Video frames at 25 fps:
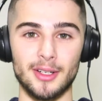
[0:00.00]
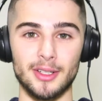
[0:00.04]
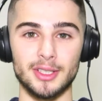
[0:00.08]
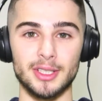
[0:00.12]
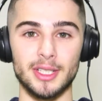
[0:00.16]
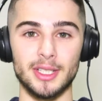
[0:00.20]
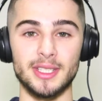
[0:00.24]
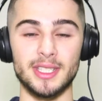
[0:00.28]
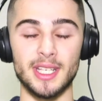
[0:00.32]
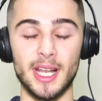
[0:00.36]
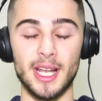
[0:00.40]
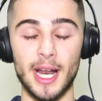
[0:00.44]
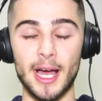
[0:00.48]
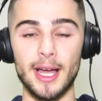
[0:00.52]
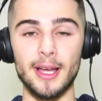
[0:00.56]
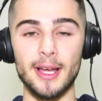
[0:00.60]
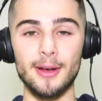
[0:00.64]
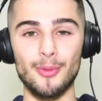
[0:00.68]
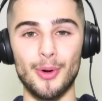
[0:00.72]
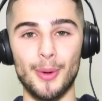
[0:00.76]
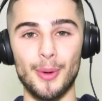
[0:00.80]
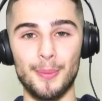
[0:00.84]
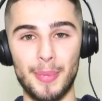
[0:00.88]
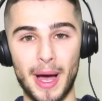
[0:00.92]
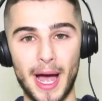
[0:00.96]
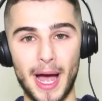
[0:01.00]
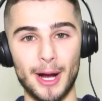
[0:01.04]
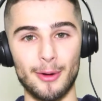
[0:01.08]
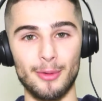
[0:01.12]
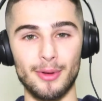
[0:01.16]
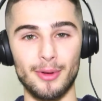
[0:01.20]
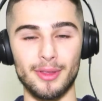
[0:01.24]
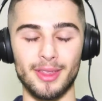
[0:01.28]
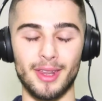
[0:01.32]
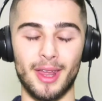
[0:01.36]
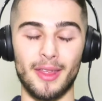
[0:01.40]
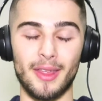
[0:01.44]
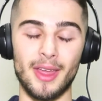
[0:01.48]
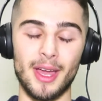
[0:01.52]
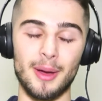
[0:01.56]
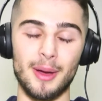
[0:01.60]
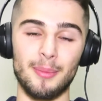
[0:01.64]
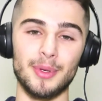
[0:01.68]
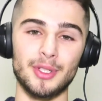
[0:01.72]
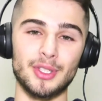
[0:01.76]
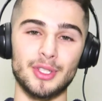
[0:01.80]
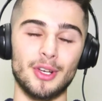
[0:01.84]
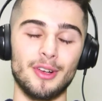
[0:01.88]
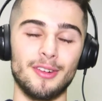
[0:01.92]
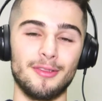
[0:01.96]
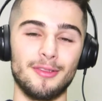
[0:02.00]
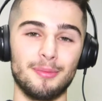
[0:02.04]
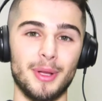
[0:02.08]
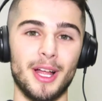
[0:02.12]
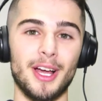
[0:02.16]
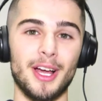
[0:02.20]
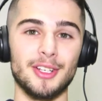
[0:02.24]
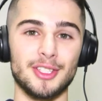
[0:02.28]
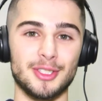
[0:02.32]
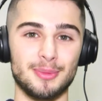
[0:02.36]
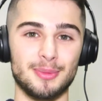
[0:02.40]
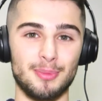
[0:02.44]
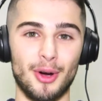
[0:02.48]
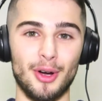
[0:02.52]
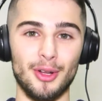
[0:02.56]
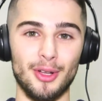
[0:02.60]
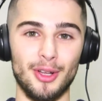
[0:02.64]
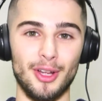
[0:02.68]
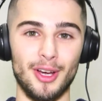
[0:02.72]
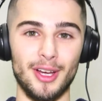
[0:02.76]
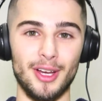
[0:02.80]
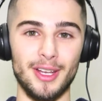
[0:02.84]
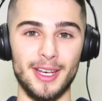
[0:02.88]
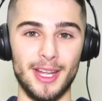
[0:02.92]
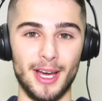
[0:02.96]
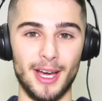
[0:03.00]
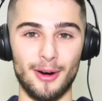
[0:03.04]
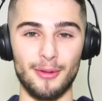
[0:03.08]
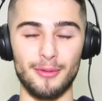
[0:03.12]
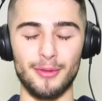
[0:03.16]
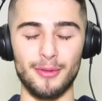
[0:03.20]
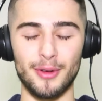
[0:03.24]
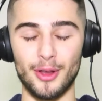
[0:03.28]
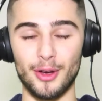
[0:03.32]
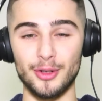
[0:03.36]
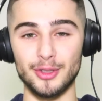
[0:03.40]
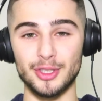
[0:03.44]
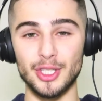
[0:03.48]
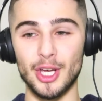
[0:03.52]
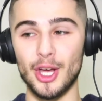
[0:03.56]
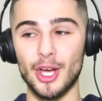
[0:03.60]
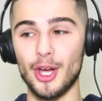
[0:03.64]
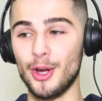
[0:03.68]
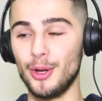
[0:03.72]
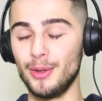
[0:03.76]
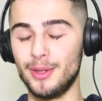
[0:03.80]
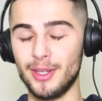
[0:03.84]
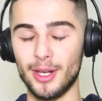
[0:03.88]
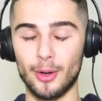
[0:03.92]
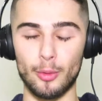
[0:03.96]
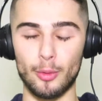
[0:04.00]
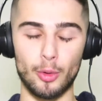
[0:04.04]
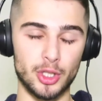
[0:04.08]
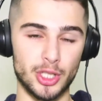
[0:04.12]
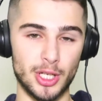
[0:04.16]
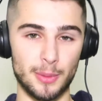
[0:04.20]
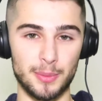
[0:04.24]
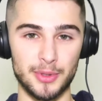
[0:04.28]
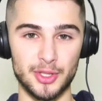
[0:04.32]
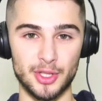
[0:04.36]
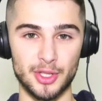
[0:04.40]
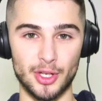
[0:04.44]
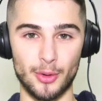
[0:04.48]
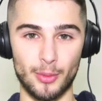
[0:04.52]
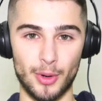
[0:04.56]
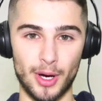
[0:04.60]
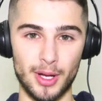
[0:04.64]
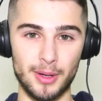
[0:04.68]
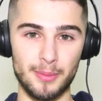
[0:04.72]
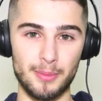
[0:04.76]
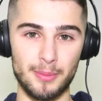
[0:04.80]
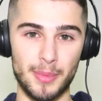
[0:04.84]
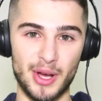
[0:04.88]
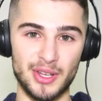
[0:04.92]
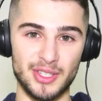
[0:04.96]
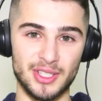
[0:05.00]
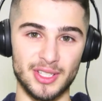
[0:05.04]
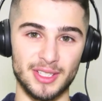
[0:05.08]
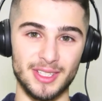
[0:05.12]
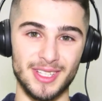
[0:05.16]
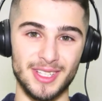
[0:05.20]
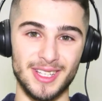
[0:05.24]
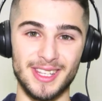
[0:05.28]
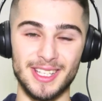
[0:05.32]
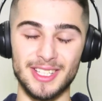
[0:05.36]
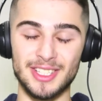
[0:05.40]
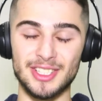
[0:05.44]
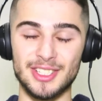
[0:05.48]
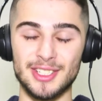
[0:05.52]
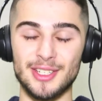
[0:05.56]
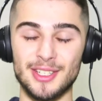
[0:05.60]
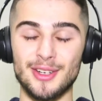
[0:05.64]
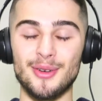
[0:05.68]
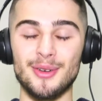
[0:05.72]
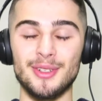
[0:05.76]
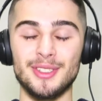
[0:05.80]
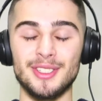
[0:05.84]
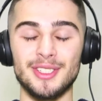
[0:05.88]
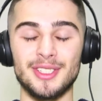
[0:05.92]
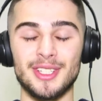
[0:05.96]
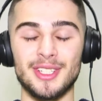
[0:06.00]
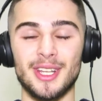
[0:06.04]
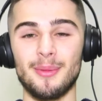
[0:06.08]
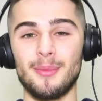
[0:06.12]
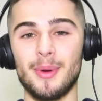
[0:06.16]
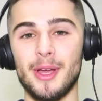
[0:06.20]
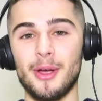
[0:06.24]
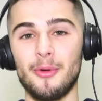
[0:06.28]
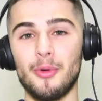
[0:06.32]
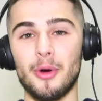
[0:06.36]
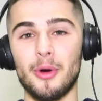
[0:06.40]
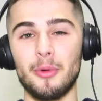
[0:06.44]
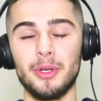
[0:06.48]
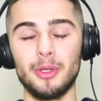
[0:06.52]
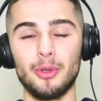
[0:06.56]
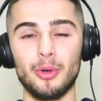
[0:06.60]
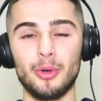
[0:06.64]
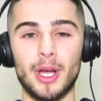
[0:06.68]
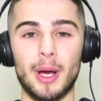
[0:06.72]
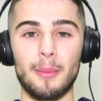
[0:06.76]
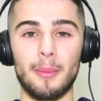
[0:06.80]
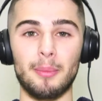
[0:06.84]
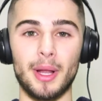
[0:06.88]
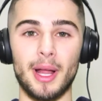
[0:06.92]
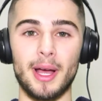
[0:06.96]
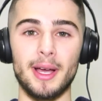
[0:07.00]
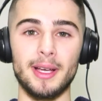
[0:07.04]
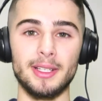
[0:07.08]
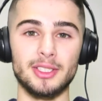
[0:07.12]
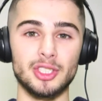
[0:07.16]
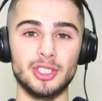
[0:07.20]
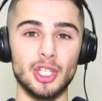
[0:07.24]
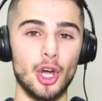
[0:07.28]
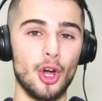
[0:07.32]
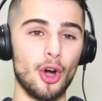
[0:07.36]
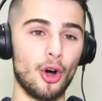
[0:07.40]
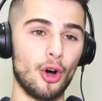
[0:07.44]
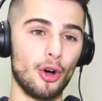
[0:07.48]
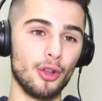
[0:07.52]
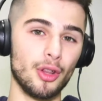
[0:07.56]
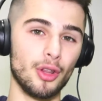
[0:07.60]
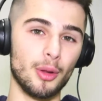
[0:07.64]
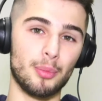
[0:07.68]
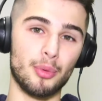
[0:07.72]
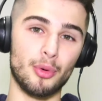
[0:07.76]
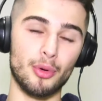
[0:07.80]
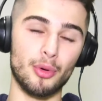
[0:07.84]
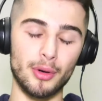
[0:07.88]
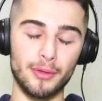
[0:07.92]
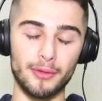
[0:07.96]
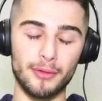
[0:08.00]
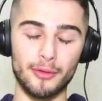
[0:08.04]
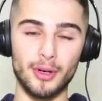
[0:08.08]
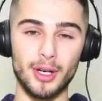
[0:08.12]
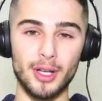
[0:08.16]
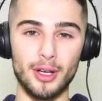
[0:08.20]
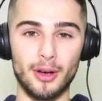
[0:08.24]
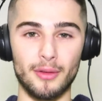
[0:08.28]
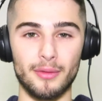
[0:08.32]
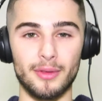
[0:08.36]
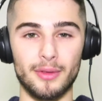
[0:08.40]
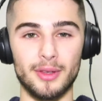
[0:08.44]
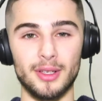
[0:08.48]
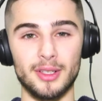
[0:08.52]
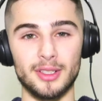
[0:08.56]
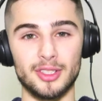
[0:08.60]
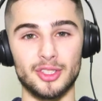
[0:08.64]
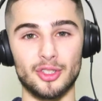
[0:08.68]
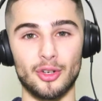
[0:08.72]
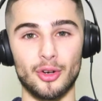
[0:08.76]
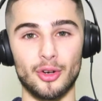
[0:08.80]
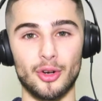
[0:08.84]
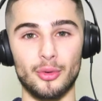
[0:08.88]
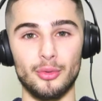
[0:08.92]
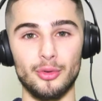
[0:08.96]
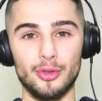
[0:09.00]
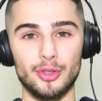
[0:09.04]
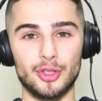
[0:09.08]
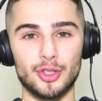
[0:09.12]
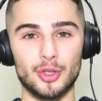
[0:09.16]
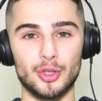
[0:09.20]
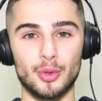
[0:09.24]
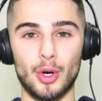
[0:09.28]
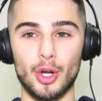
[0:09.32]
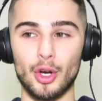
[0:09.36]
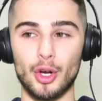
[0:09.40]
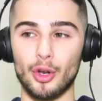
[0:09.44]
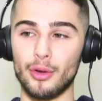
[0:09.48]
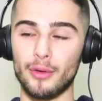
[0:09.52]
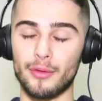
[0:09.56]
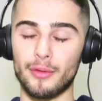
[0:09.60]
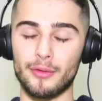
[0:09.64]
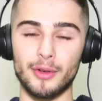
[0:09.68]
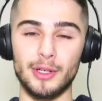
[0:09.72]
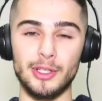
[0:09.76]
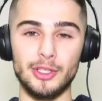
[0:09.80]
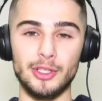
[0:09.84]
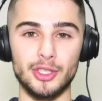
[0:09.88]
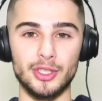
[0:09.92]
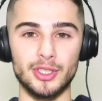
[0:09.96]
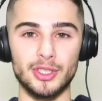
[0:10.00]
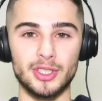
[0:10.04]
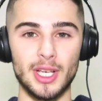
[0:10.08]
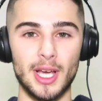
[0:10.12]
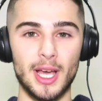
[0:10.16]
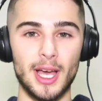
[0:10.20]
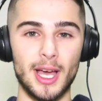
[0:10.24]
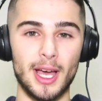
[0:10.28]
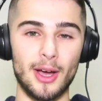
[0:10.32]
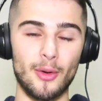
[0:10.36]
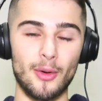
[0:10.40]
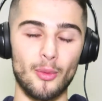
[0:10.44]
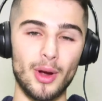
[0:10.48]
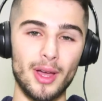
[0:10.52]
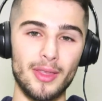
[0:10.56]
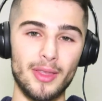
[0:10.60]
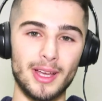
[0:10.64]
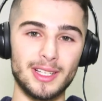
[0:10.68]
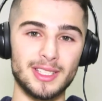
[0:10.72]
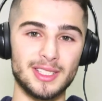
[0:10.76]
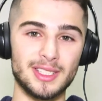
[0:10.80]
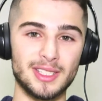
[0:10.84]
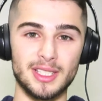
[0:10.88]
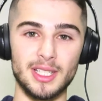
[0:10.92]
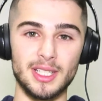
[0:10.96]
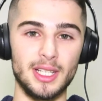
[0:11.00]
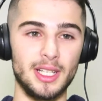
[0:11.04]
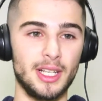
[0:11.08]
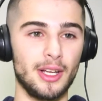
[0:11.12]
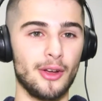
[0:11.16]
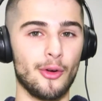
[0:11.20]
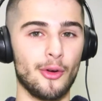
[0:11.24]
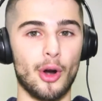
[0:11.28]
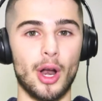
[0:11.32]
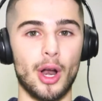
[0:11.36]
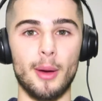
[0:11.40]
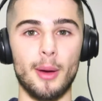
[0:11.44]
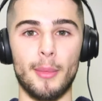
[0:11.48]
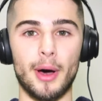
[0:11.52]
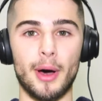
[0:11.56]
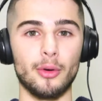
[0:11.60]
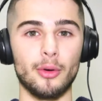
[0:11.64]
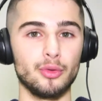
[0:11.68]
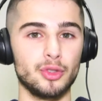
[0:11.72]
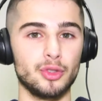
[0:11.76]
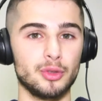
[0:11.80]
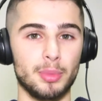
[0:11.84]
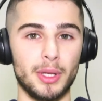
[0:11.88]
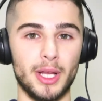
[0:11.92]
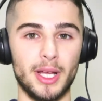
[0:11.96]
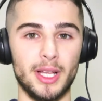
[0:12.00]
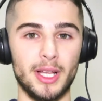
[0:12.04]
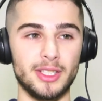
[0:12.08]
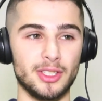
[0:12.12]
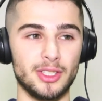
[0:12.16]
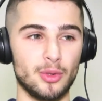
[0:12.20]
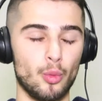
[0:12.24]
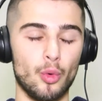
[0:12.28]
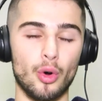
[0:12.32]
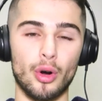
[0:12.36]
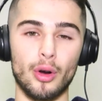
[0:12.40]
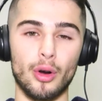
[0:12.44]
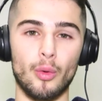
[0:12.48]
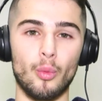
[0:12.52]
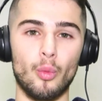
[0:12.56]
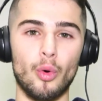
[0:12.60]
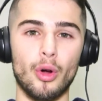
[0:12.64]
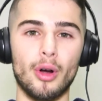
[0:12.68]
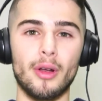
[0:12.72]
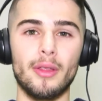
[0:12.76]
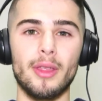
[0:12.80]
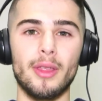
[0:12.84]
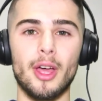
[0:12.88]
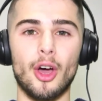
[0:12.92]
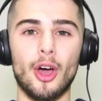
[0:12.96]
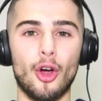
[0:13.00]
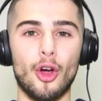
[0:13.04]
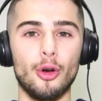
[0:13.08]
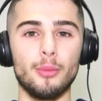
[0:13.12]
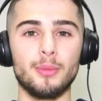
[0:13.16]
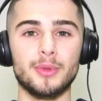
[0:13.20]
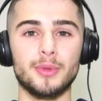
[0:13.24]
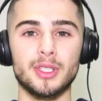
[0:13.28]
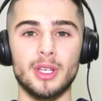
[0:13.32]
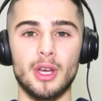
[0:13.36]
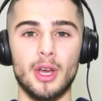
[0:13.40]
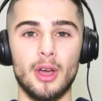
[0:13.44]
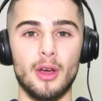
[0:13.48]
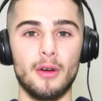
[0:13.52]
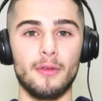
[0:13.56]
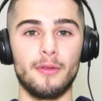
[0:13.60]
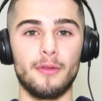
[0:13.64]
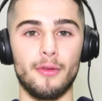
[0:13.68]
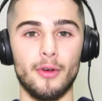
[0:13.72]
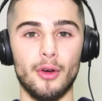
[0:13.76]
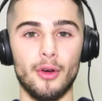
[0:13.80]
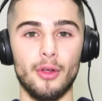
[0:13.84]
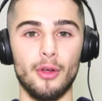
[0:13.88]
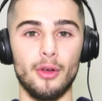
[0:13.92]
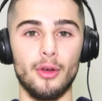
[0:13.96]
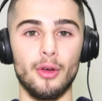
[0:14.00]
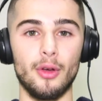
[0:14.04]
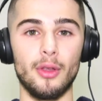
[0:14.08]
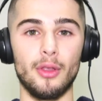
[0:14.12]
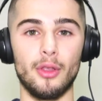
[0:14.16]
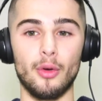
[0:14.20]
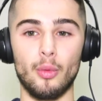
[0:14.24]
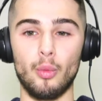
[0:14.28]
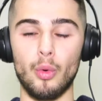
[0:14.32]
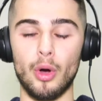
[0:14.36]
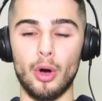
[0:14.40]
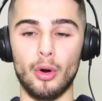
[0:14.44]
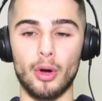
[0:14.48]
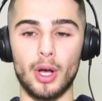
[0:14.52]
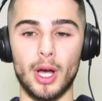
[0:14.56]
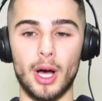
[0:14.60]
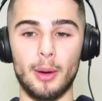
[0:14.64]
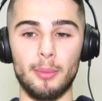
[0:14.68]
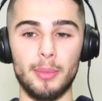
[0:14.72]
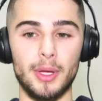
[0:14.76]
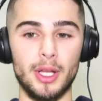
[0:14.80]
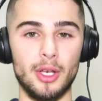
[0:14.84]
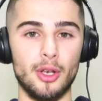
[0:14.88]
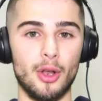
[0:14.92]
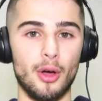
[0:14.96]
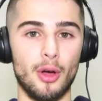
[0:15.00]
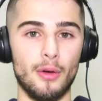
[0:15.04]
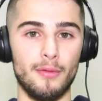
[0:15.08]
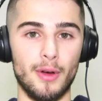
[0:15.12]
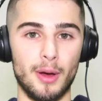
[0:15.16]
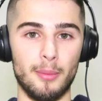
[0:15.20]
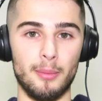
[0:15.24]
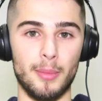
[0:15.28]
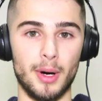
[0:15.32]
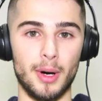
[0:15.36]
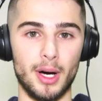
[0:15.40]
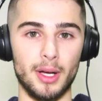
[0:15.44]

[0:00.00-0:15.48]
and today we're back with another episode of Player Spotlight. Now, for those who didn't watch episode 1, basically this series is going to be where we look at players on the periphery of the Socceroos squad, on the fringes, and where they sit in Graham Arnold's plans and what are their hopes for the World Cup in November.